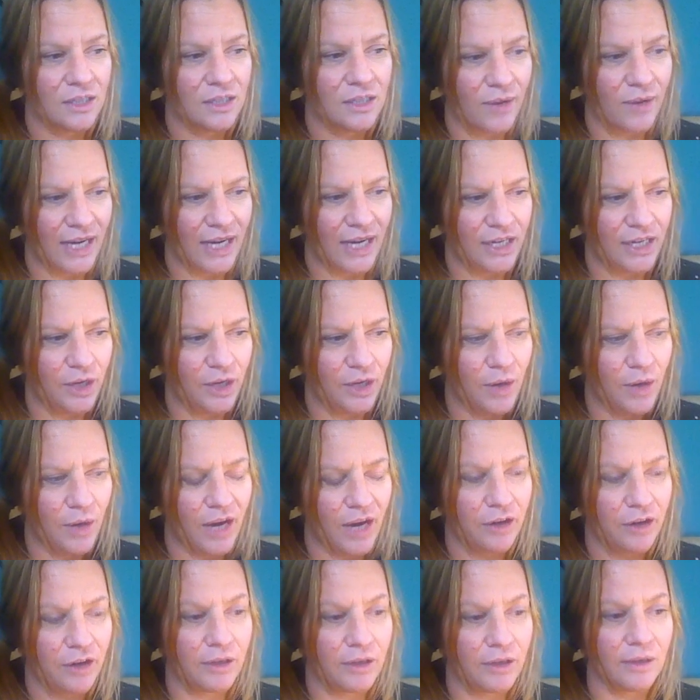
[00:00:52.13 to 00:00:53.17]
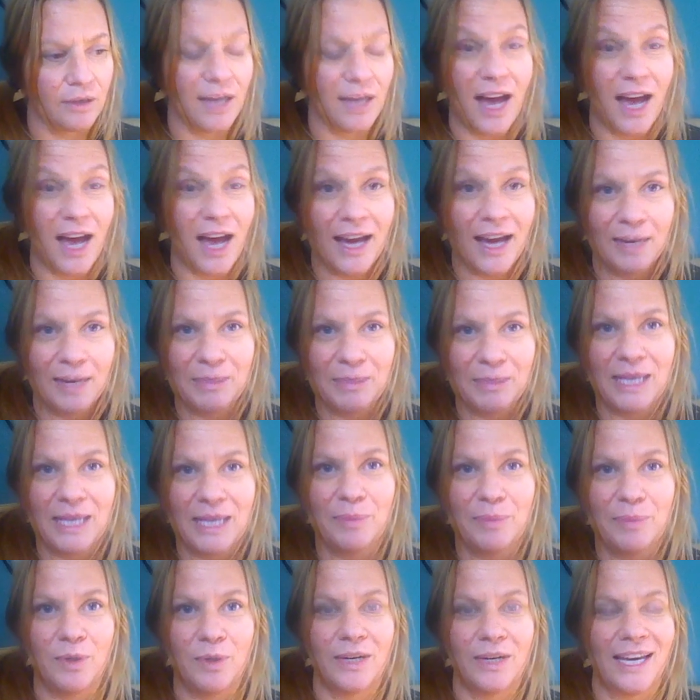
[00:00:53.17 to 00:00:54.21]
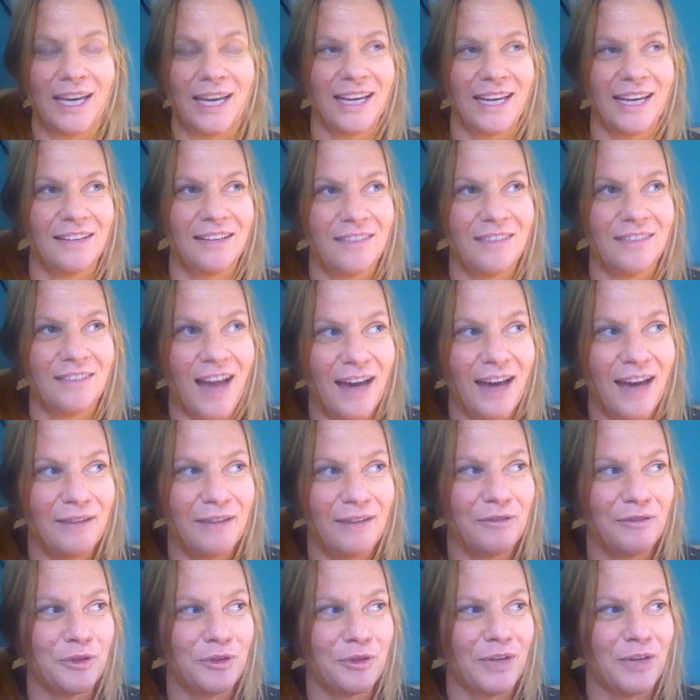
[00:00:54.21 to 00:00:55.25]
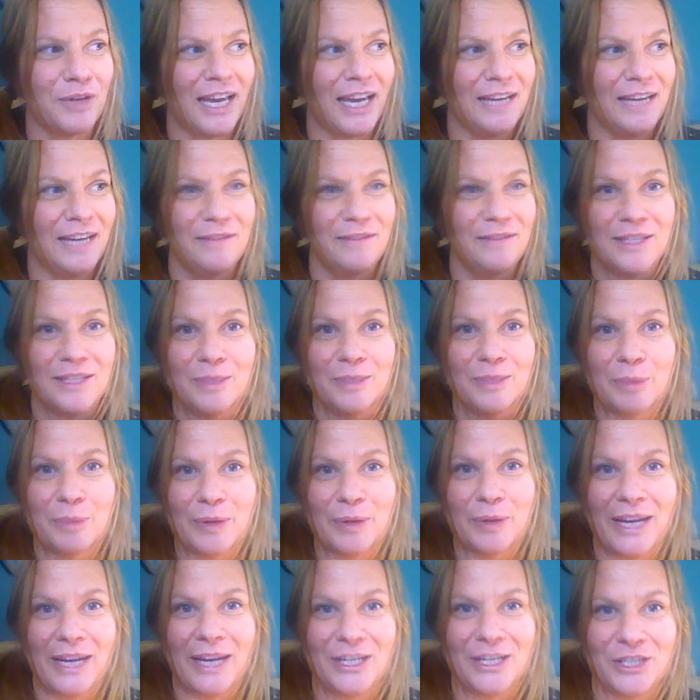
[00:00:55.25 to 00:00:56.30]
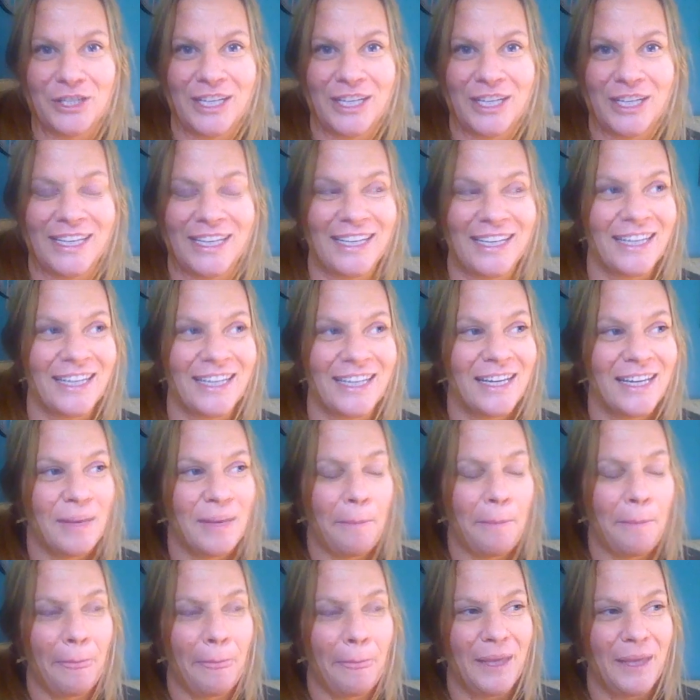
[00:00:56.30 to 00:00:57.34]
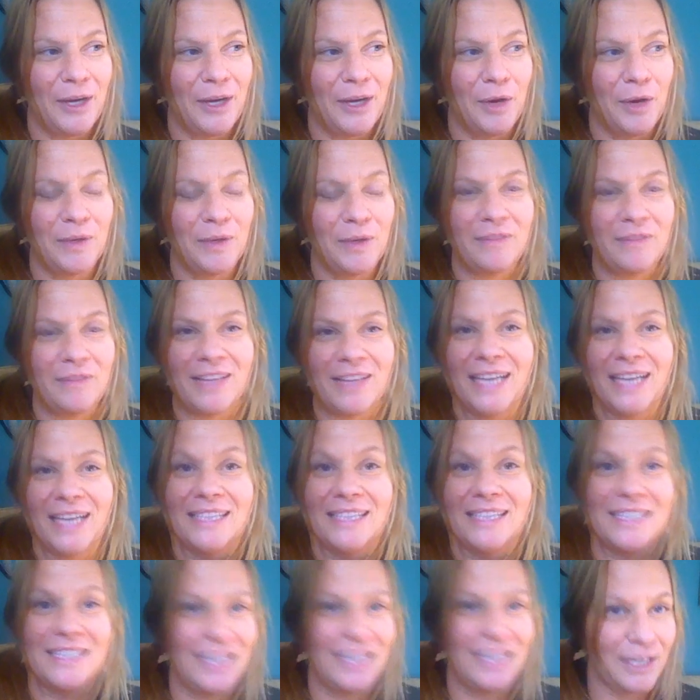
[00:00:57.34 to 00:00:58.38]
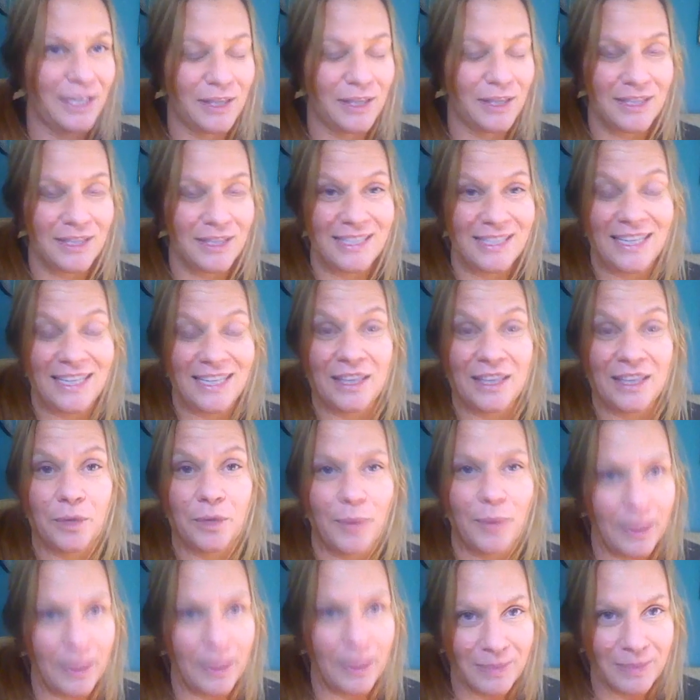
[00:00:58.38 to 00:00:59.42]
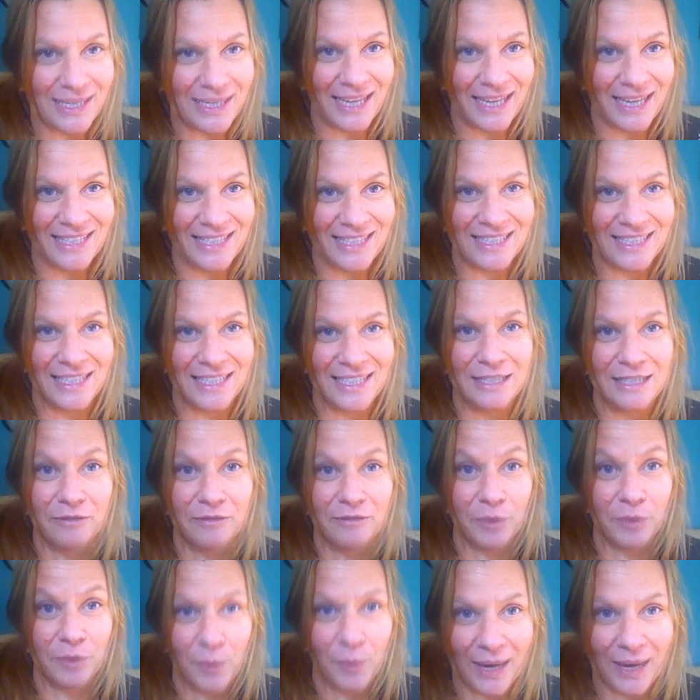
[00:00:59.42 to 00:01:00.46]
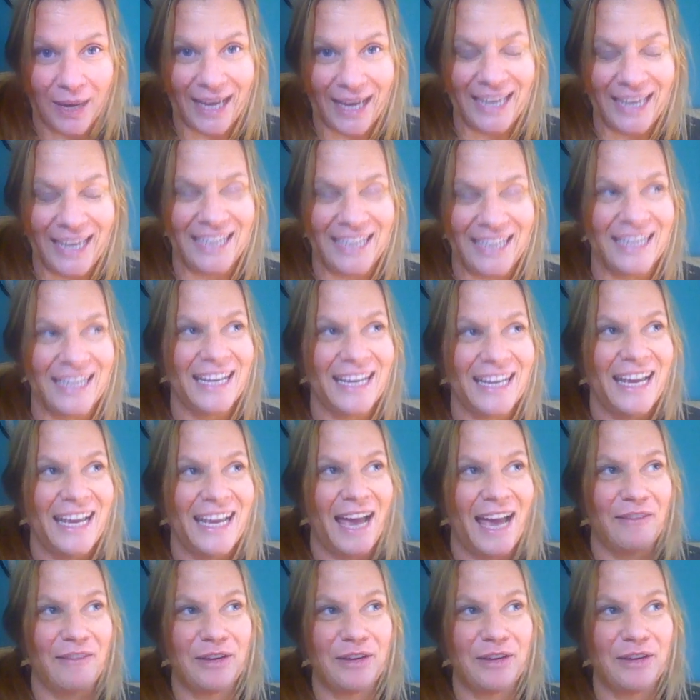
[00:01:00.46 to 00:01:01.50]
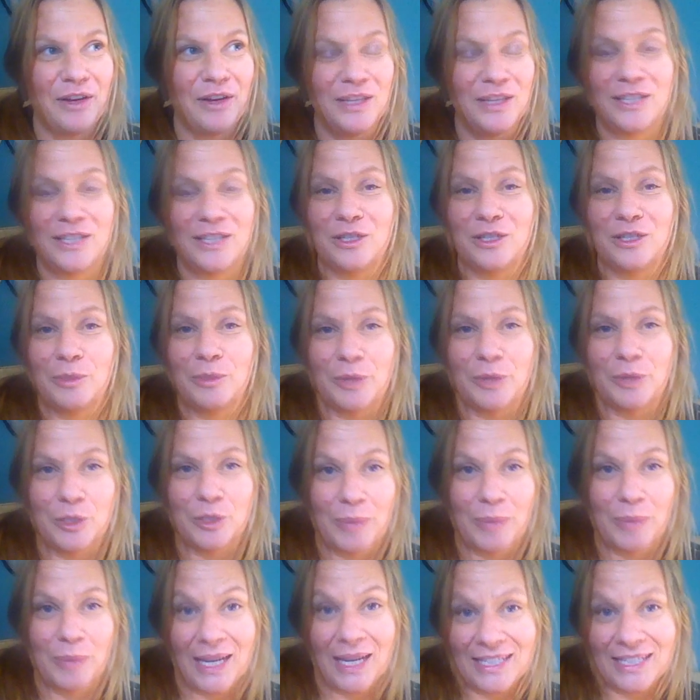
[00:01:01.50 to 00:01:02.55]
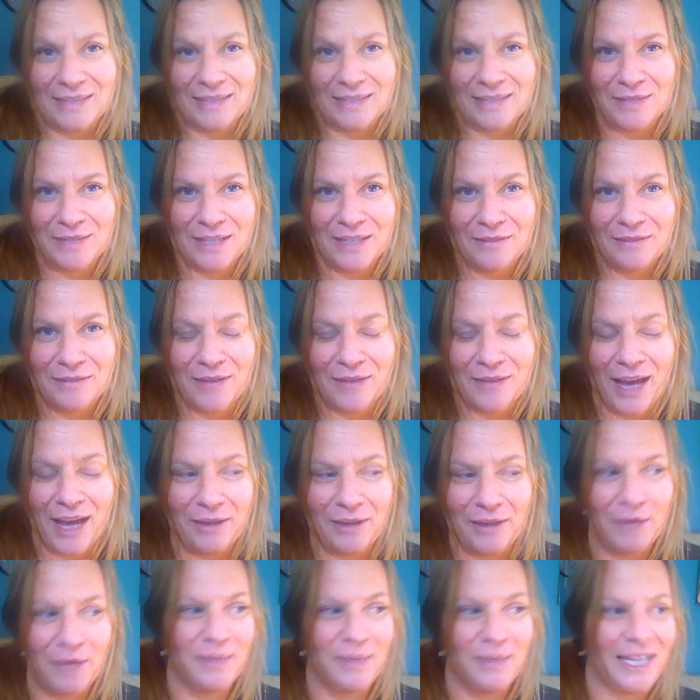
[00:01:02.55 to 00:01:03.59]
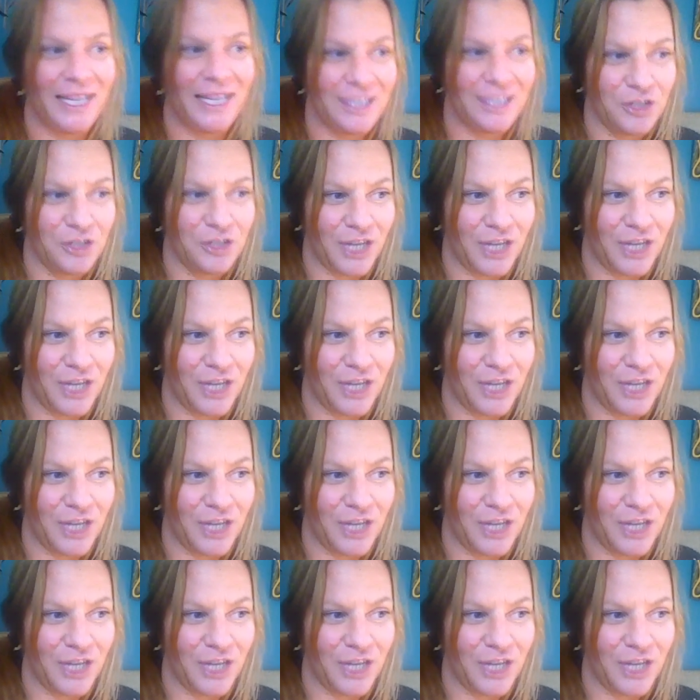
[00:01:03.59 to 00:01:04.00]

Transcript: So I know I heard a lot of people getting a lot of creative inspiration and, you know, even like seeing seeing their websites in a different way and having all these new perspectives of how they would like